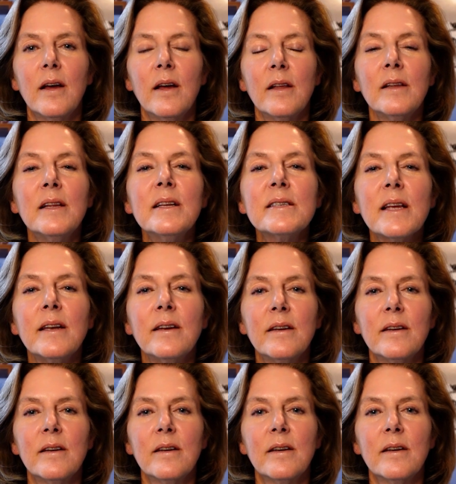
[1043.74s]
Listen,
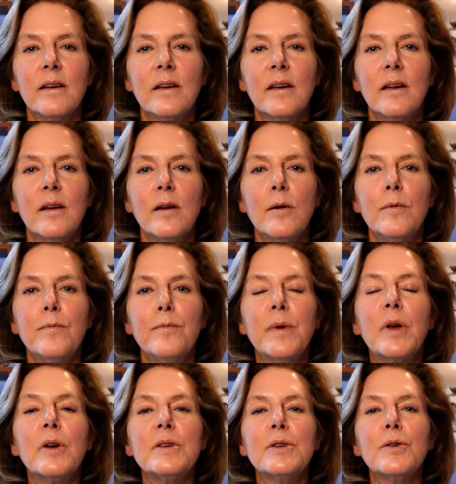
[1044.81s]

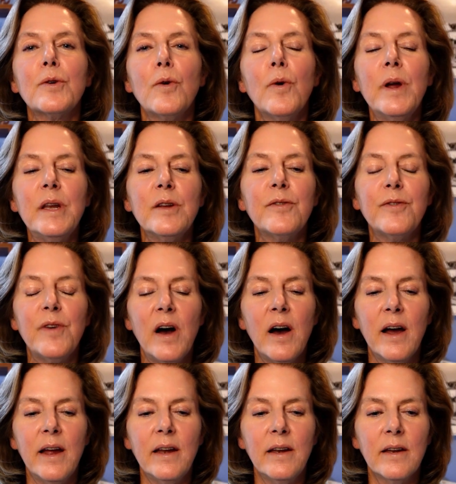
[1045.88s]
because you're going to
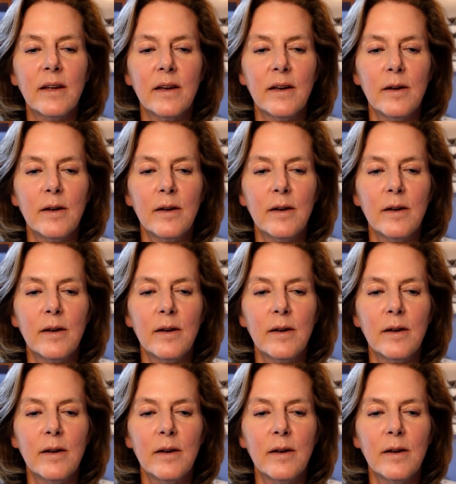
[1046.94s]
find